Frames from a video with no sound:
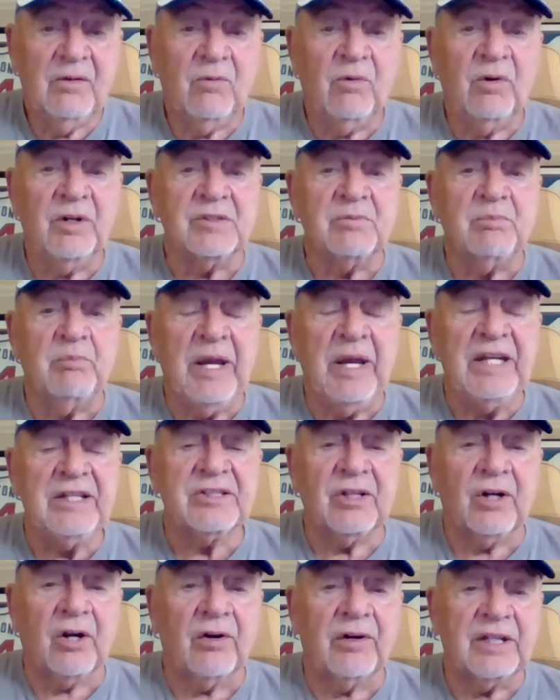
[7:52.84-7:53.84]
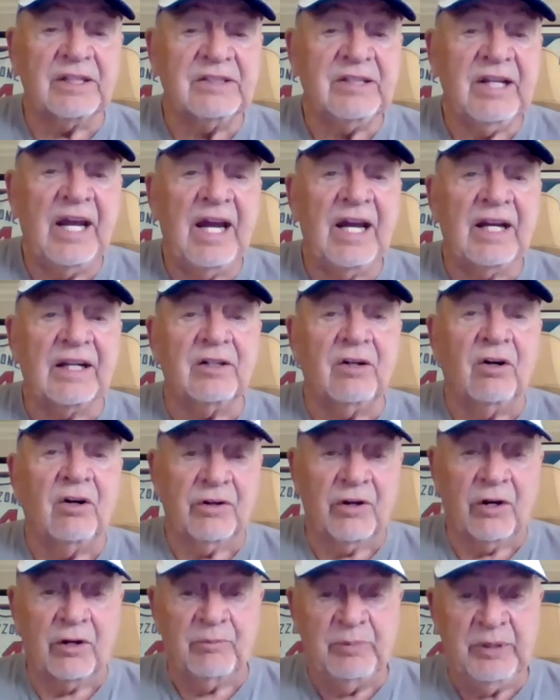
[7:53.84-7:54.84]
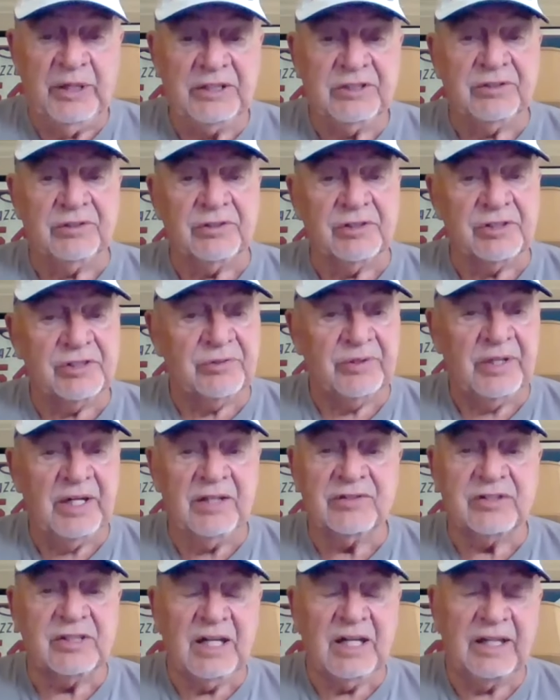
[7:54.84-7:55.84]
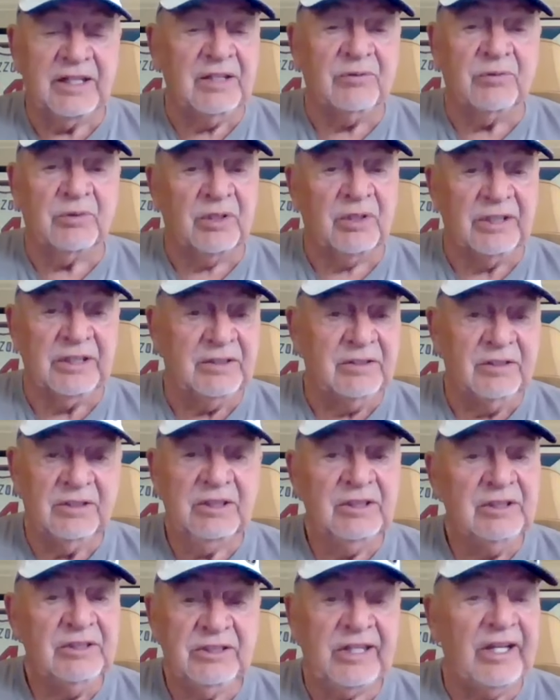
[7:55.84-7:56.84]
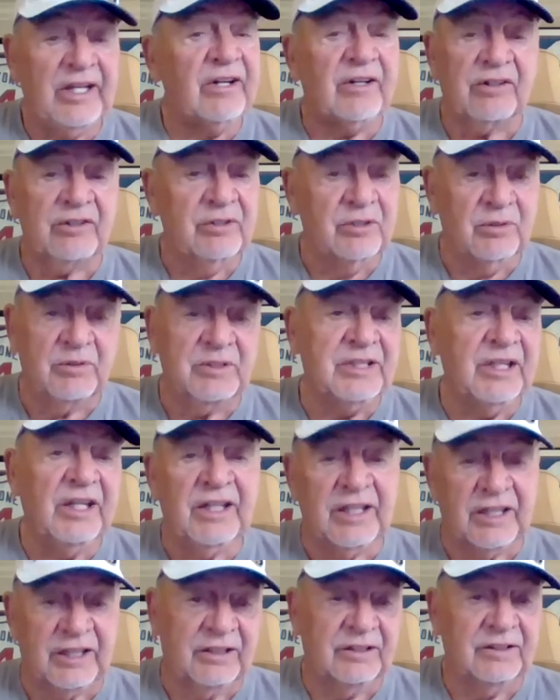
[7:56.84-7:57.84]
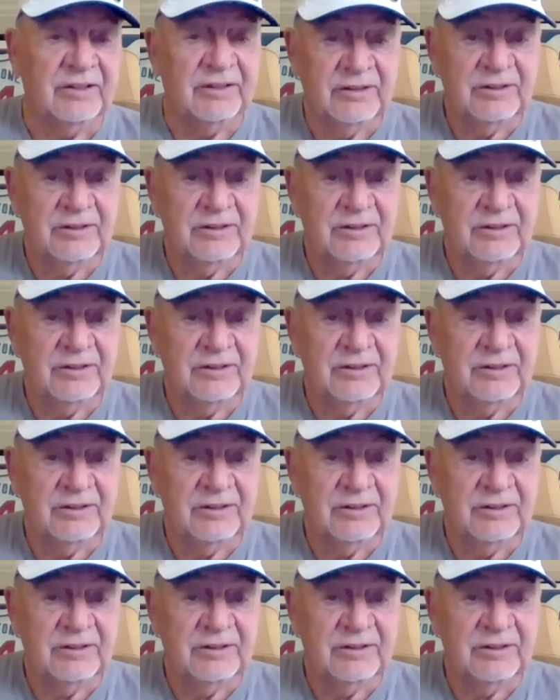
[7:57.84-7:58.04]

was base our attack on our pitcher strengths, and I didn't really care who was hitting.